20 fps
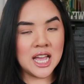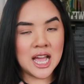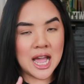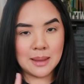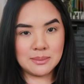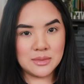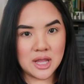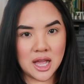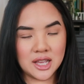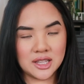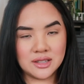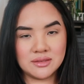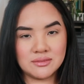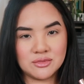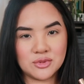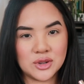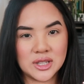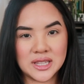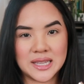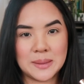I'm not
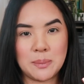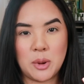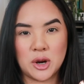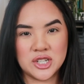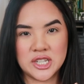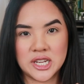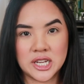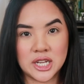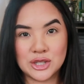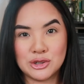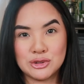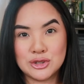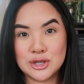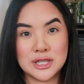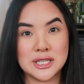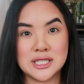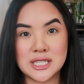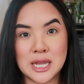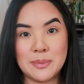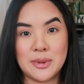really particular to
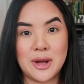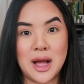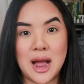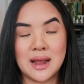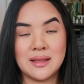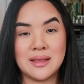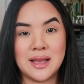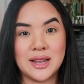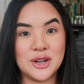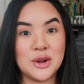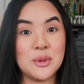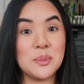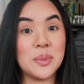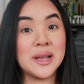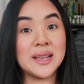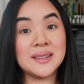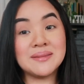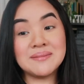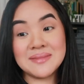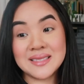this type of eyeliner,
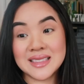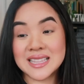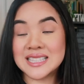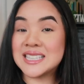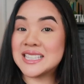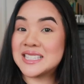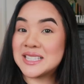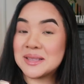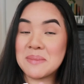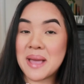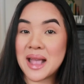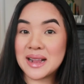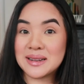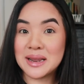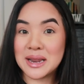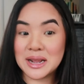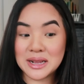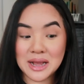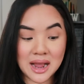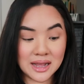but this is the
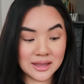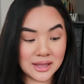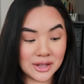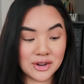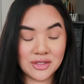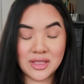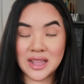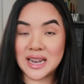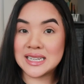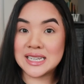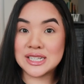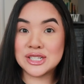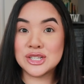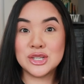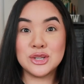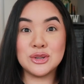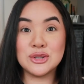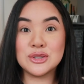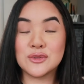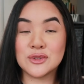magnetic eyeliner that I need
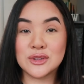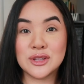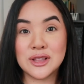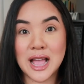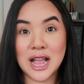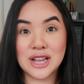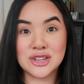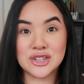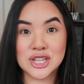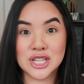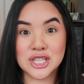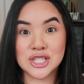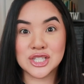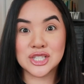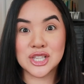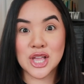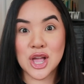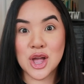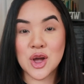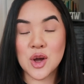to use for the lashes.
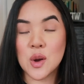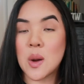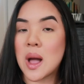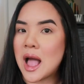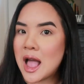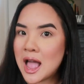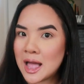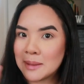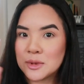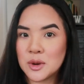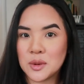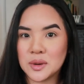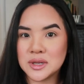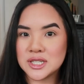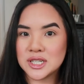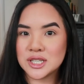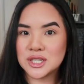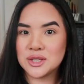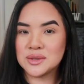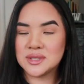So I'm going
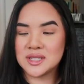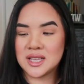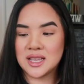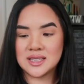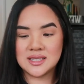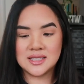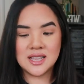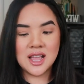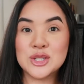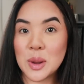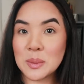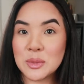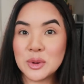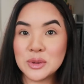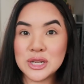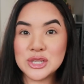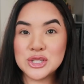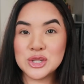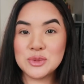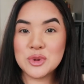to use this. So I'm
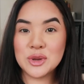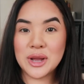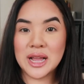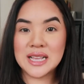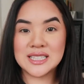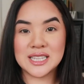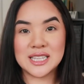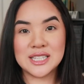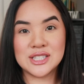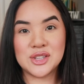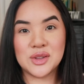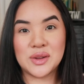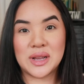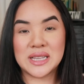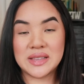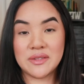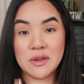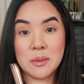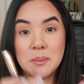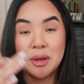going to zoom you guys in so you
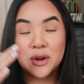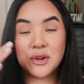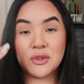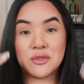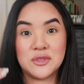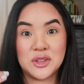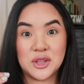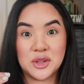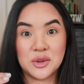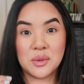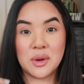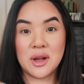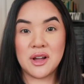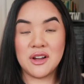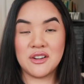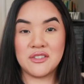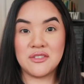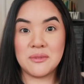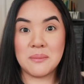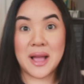guys have a better view
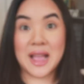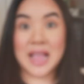of my